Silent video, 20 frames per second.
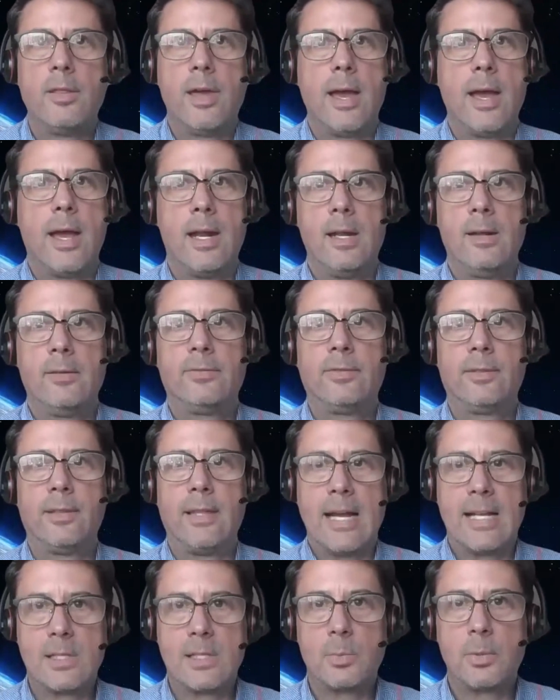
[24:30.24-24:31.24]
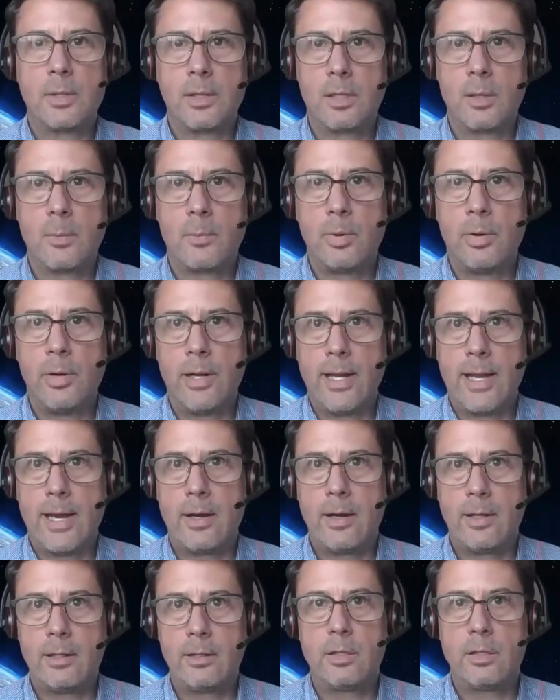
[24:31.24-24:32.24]
that if that's what they're putting
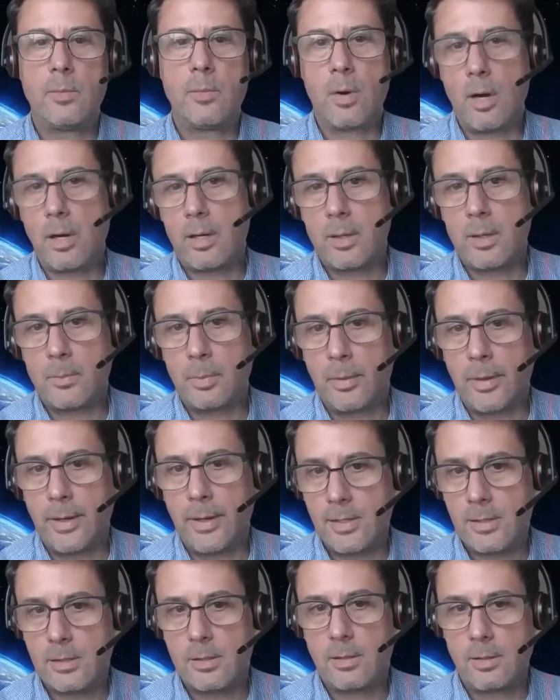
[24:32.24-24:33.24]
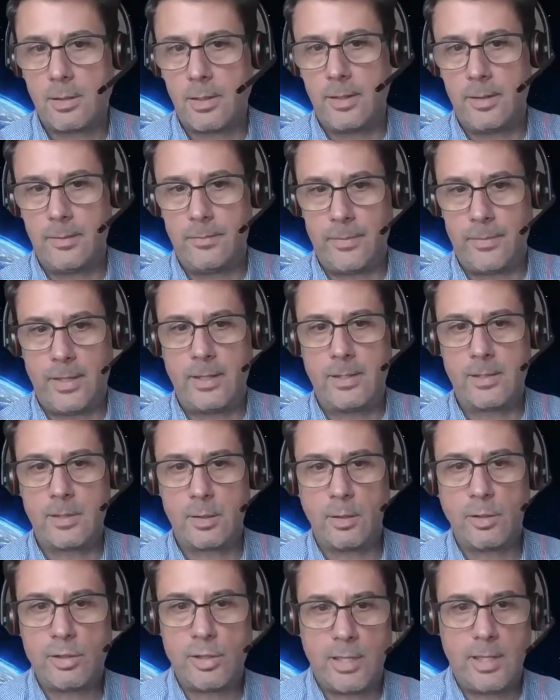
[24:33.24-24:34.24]
out into the marketplace or and
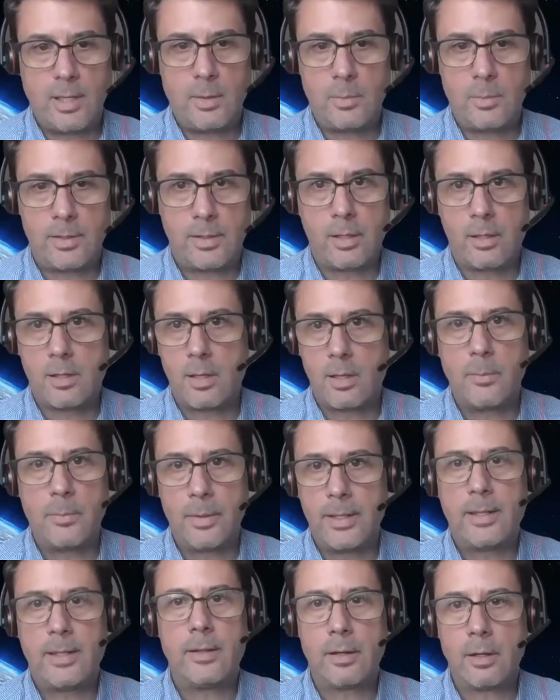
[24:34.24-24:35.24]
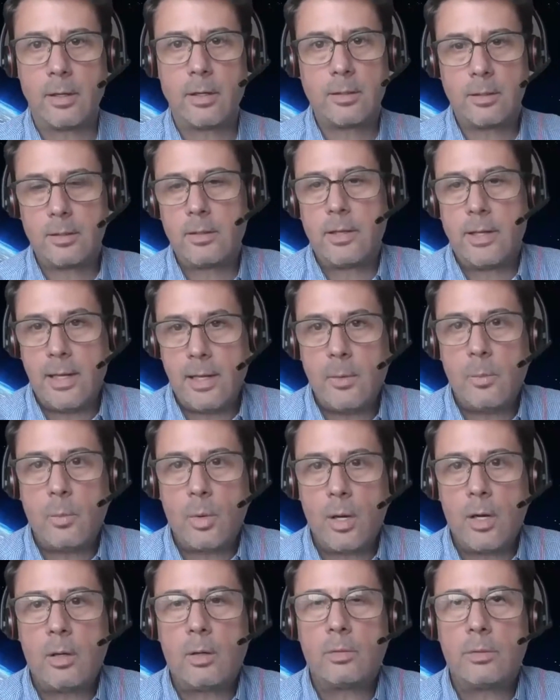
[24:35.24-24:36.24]
associating with their company, they
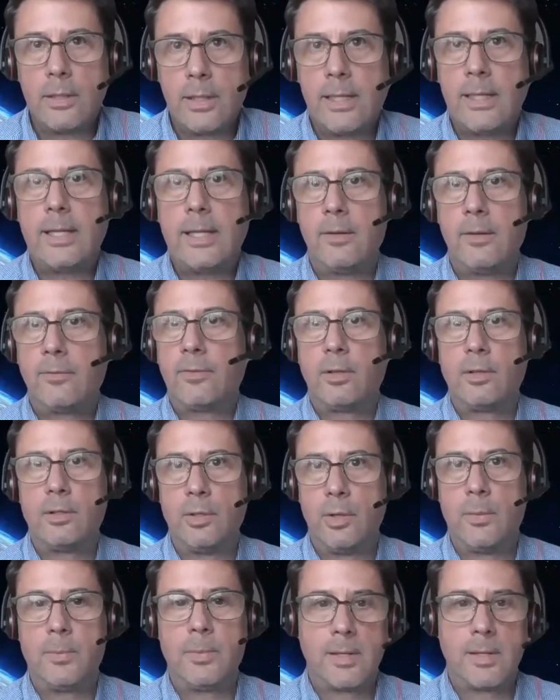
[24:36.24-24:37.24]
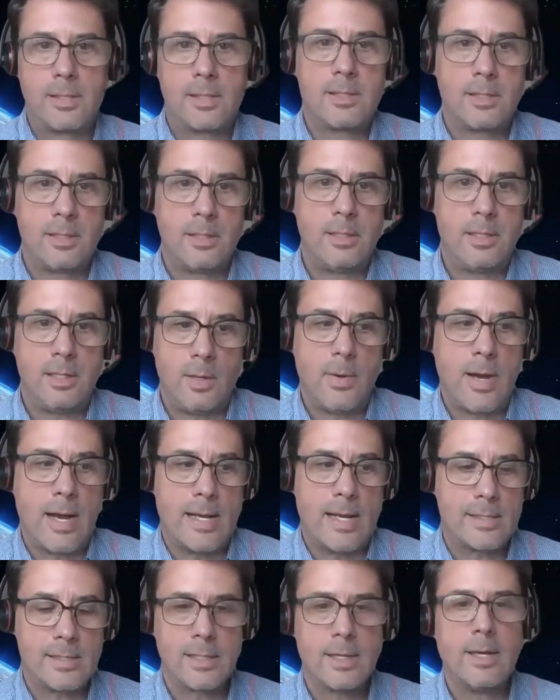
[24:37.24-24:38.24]
will need, if they're doing business in the
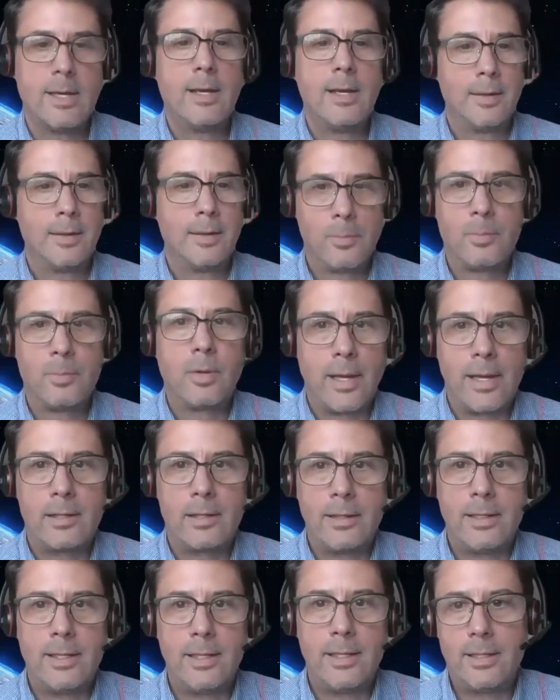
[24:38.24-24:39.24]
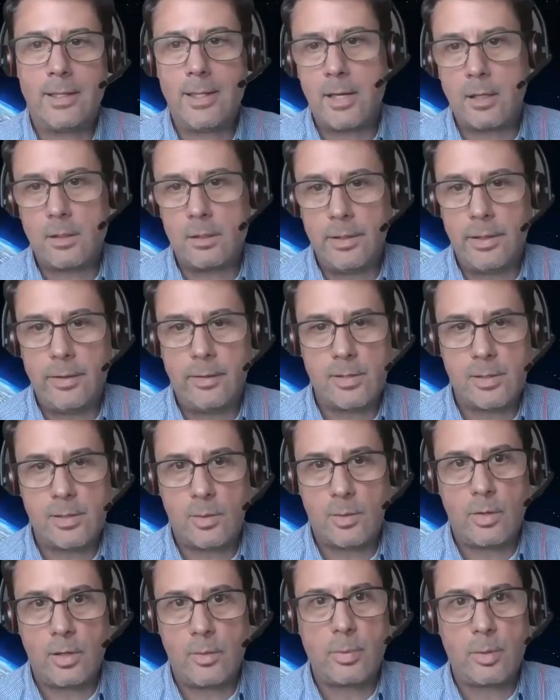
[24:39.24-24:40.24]
US, likely need to get a clearance
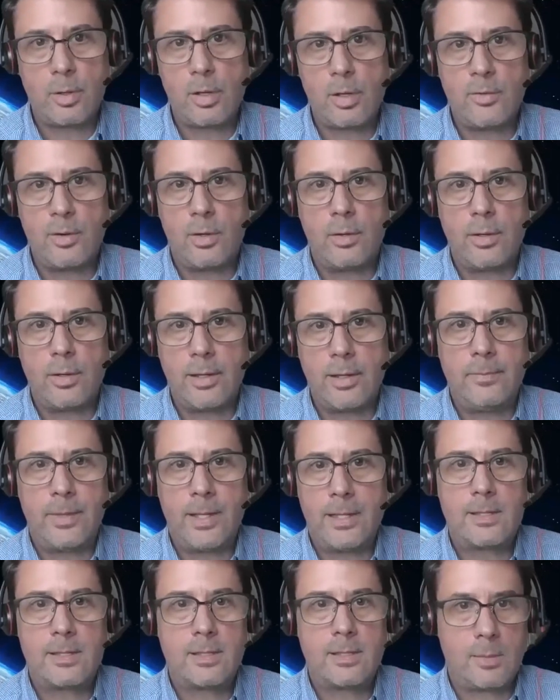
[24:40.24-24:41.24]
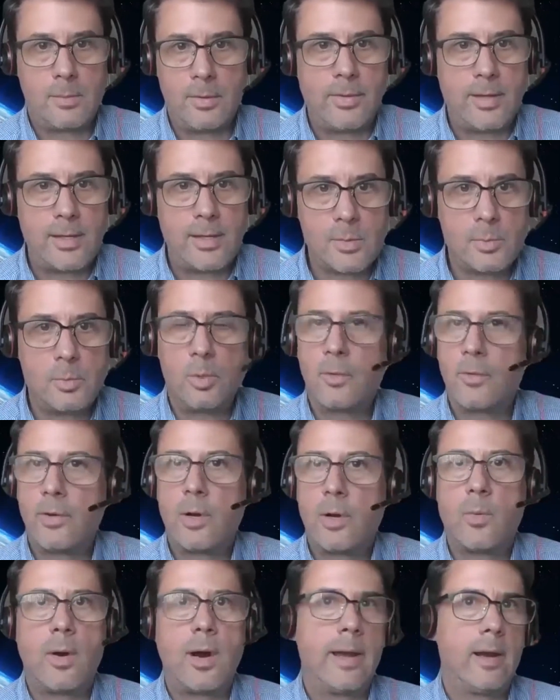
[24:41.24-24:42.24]
or an approval. And some of this will
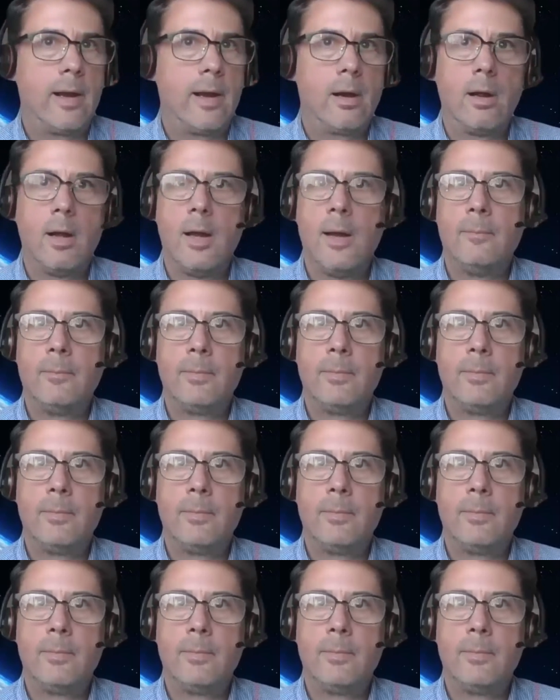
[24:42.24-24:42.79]
require